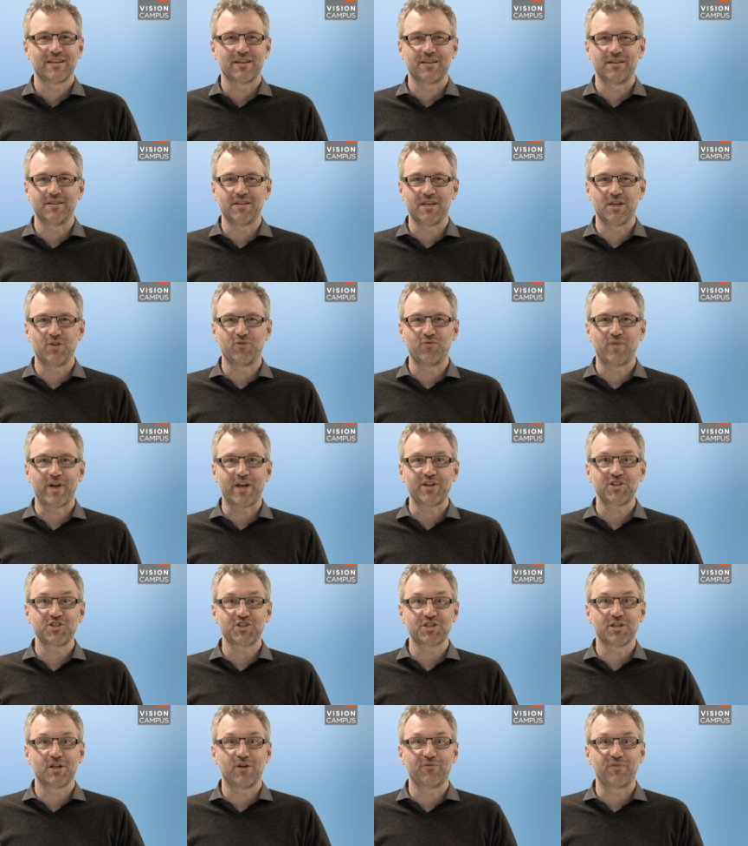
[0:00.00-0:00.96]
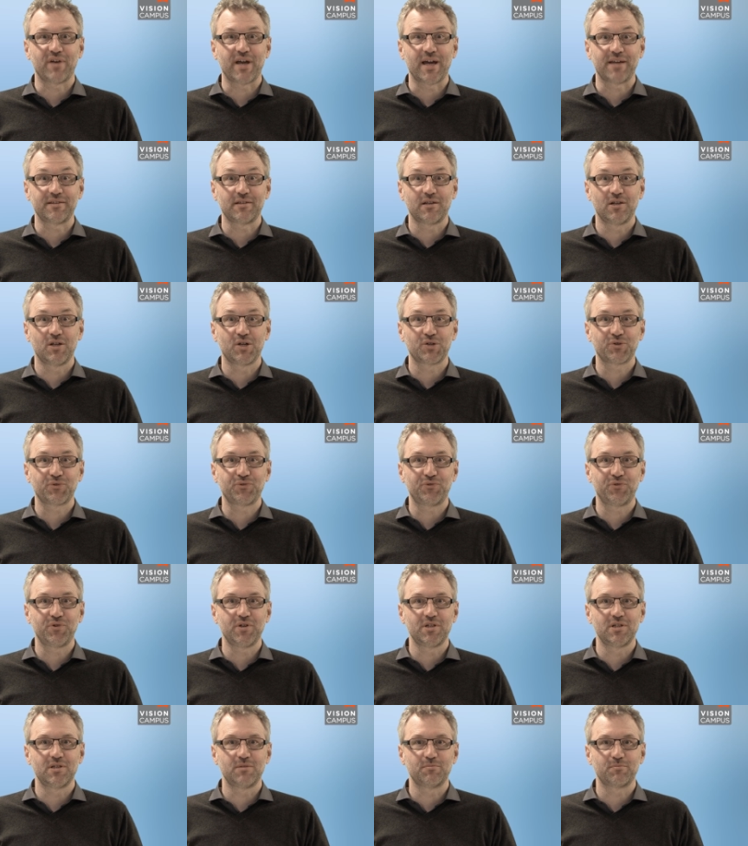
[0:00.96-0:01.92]
The invention of analog
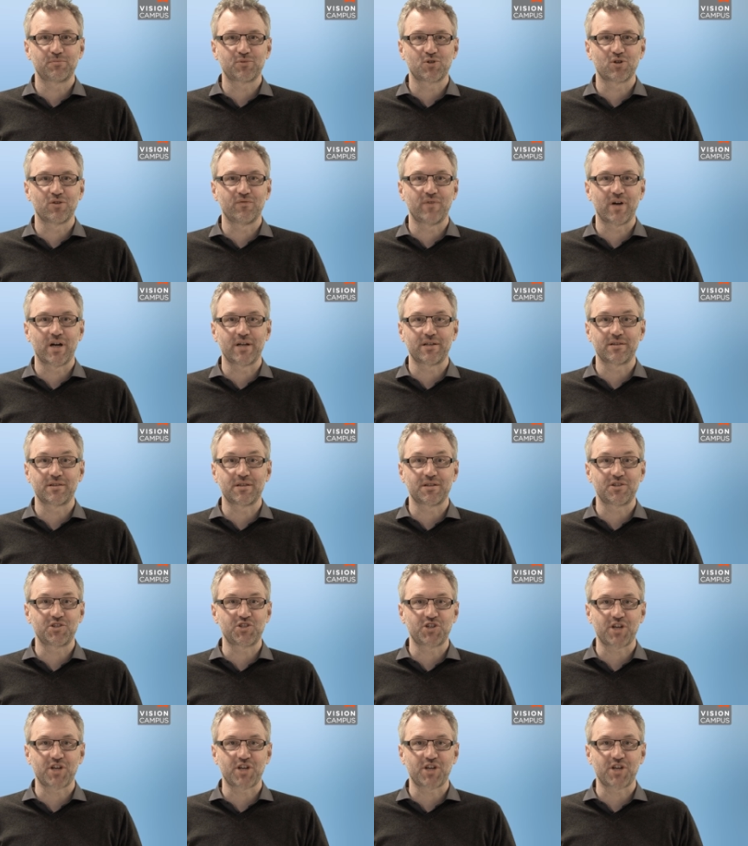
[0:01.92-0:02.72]
film provided the